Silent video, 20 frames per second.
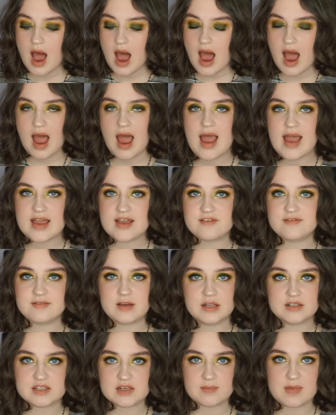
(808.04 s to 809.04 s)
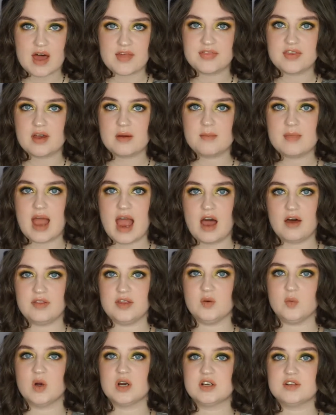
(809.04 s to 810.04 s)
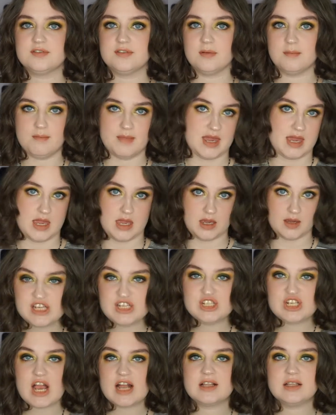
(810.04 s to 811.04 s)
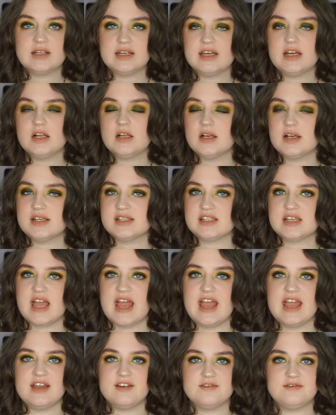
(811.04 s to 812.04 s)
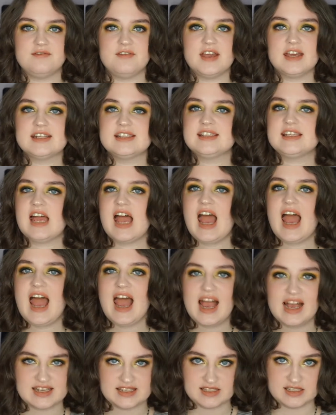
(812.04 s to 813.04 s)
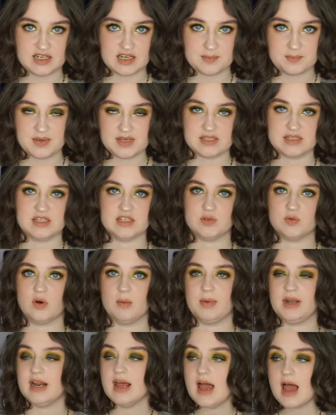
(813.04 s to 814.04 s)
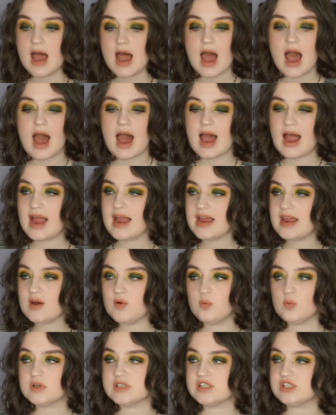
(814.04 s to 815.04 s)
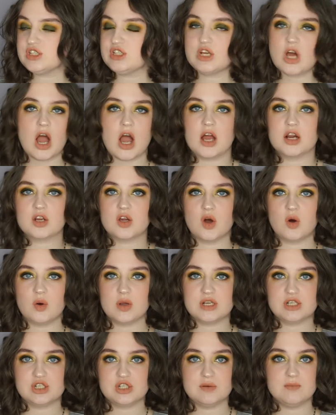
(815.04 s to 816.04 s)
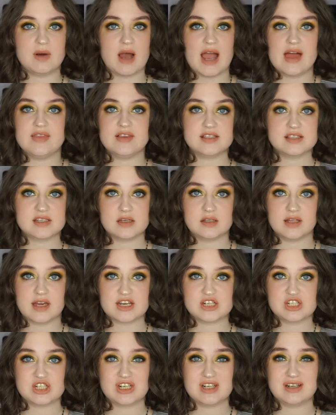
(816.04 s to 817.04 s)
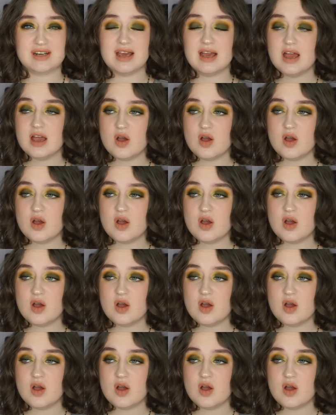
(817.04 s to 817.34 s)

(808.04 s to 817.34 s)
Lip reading: I felt about them, how they worked for me. Jaclyn Hill is a fantastic businesswoman. I was not going to buy this collection.